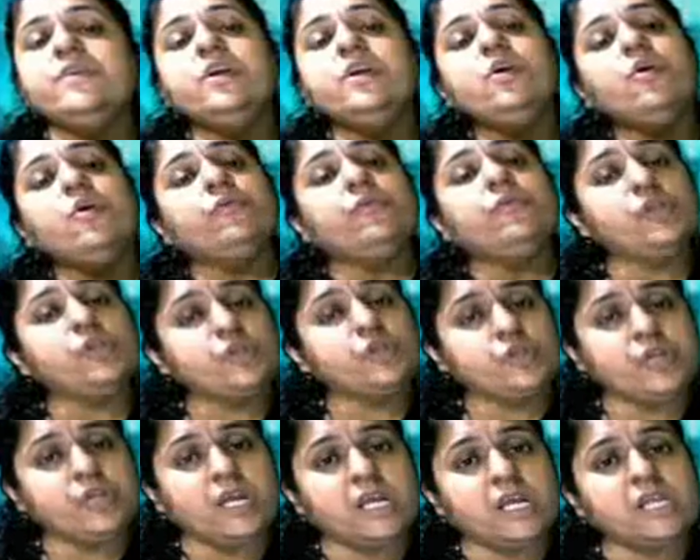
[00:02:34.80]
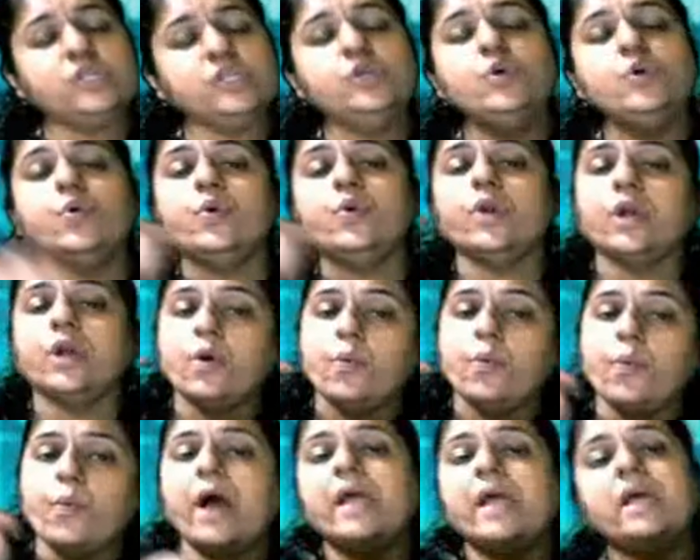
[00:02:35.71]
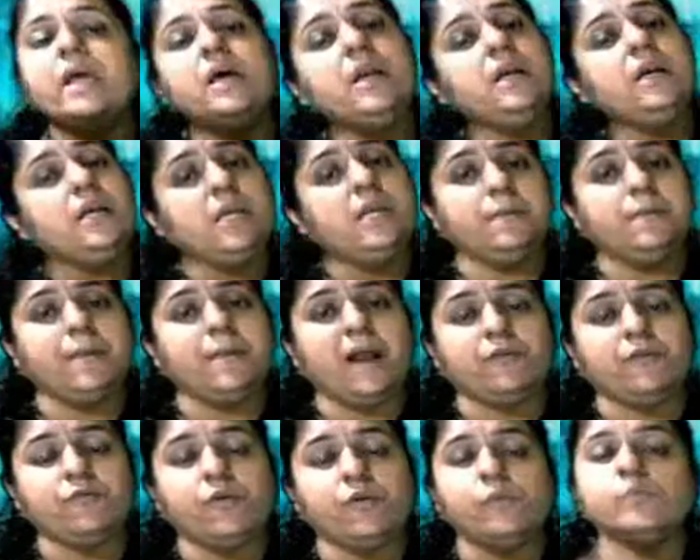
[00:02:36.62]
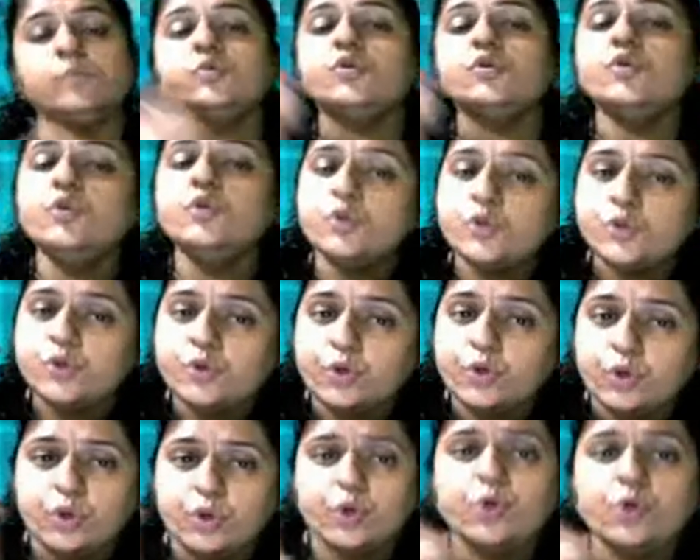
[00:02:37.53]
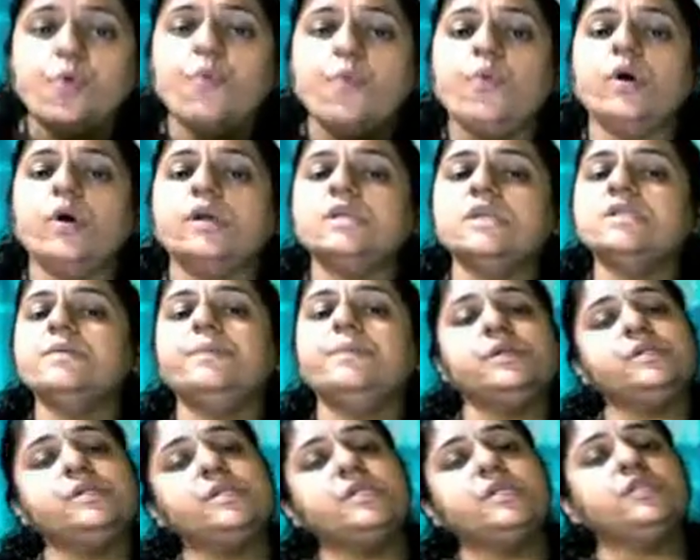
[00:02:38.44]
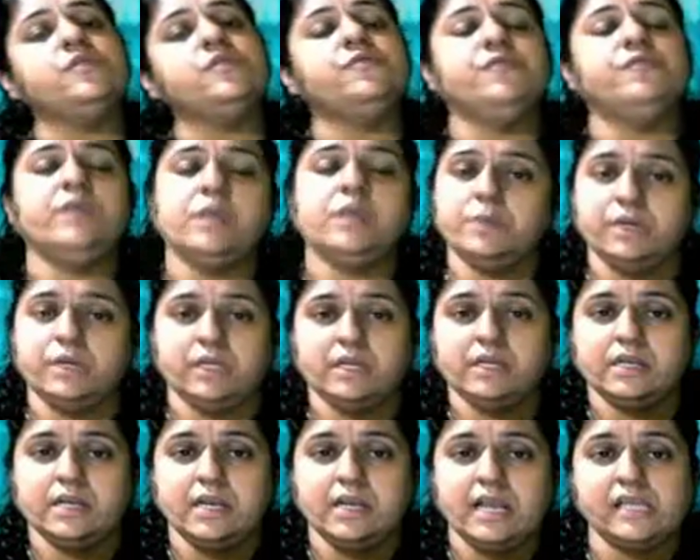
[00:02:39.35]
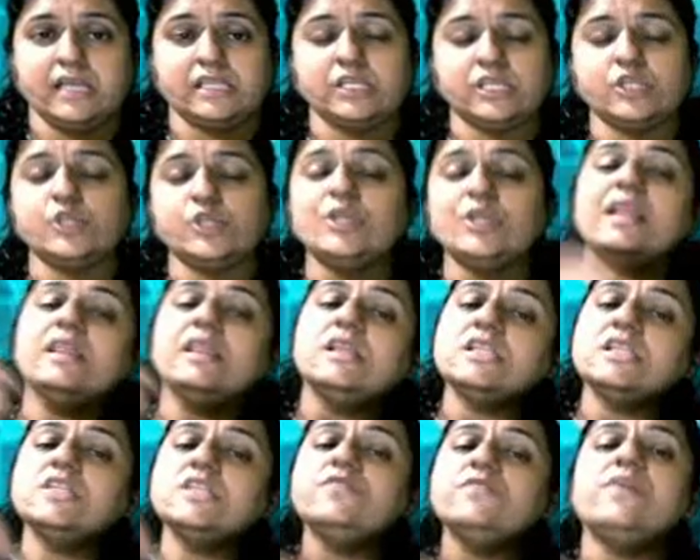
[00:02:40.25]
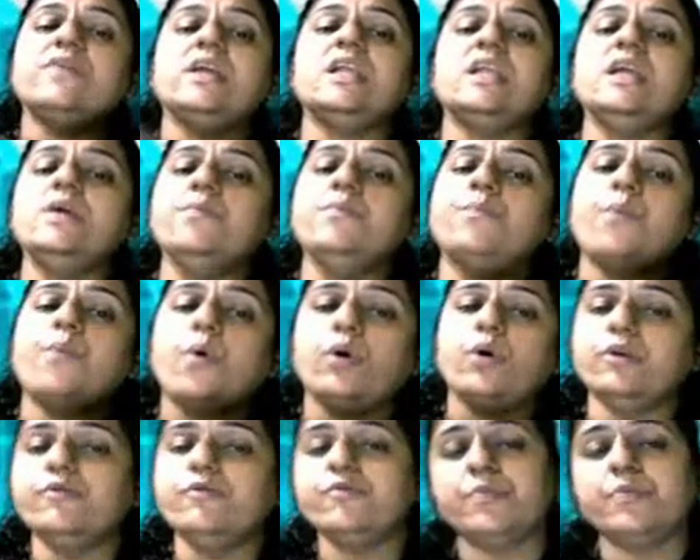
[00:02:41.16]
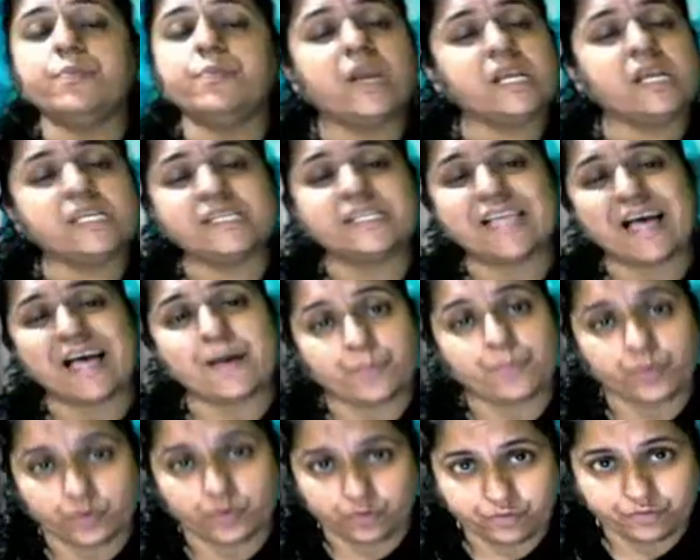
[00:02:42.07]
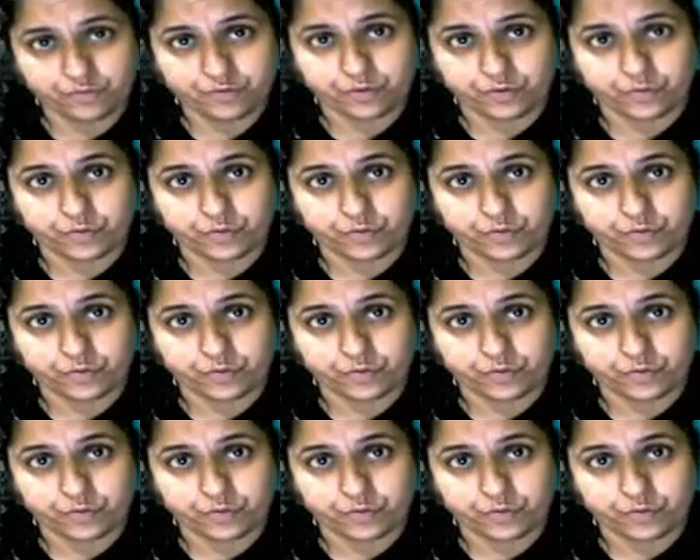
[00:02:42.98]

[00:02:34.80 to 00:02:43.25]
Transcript: of the shares you require a demat form, so you should know what is the process of dematerialization, and this is very important from an exam point of view.